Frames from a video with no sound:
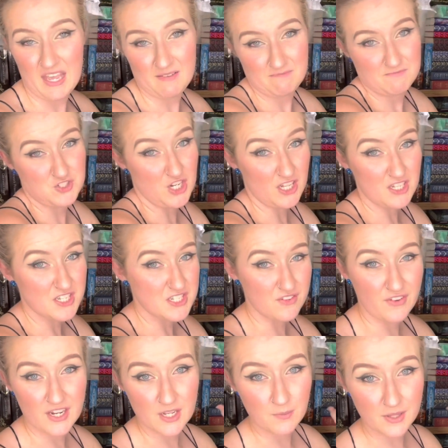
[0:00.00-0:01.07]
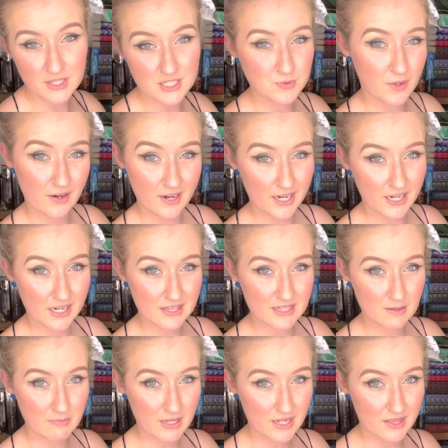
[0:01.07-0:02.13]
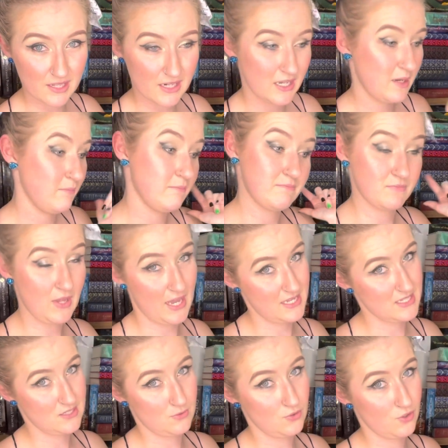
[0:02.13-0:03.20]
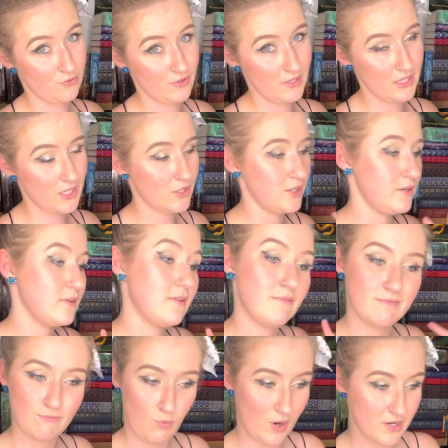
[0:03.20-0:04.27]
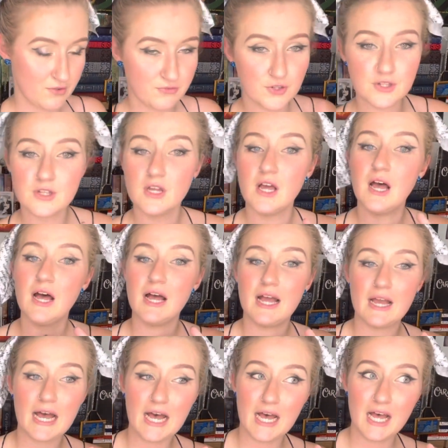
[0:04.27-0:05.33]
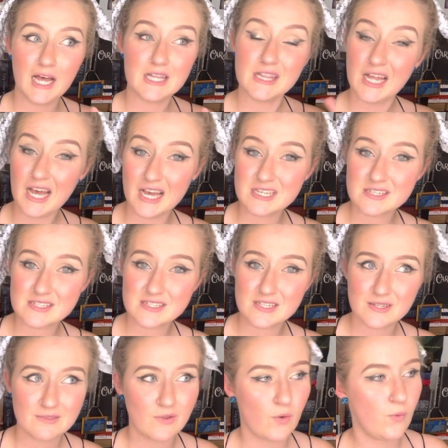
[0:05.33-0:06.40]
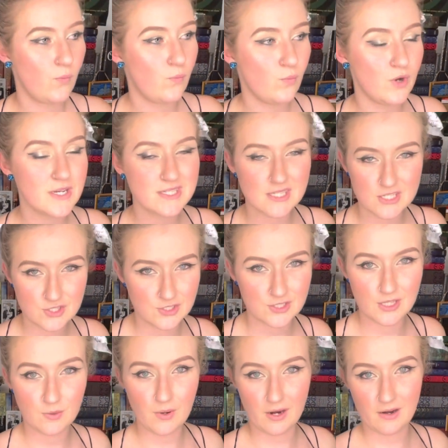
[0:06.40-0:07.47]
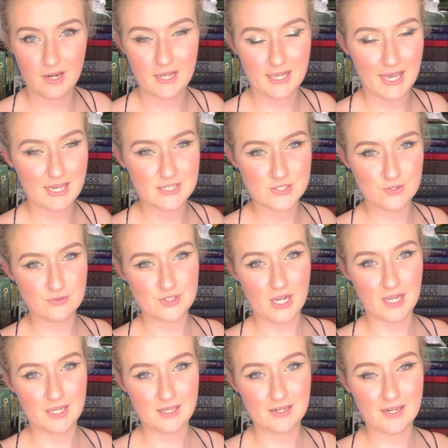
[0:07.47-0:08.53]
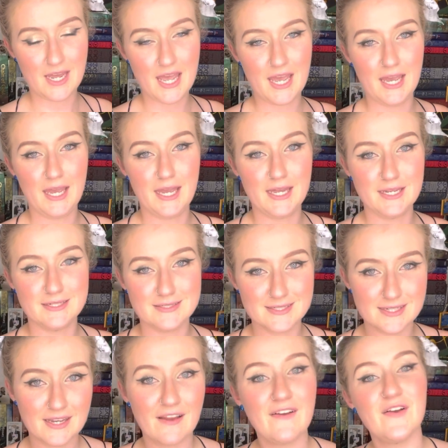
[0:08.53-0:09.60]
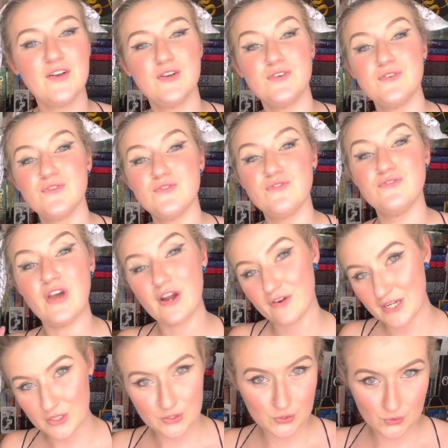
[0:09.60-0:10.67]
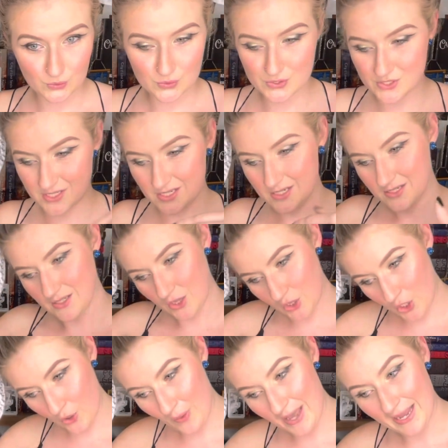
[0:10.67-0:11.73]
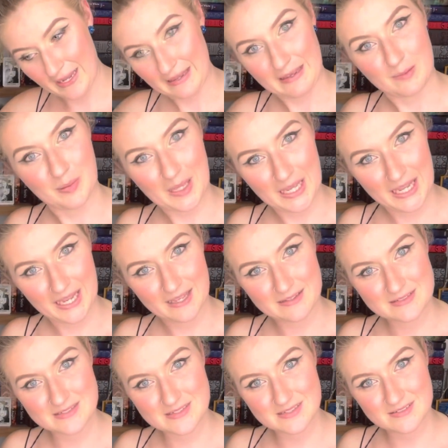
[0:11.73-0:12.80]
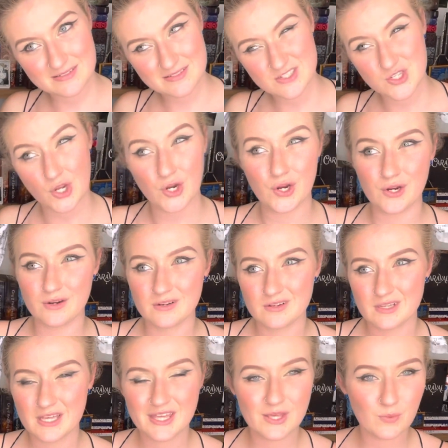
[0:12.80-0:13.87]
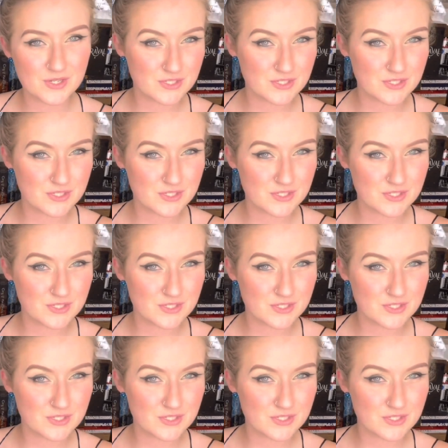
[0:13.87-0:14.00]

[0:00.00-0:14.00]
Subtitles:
jealous of anyone that's wearing anything better than him, has to look really good, wonderful. Lust was literally wearing a suit jacket and very loose, low-hanging pants. So it wasn't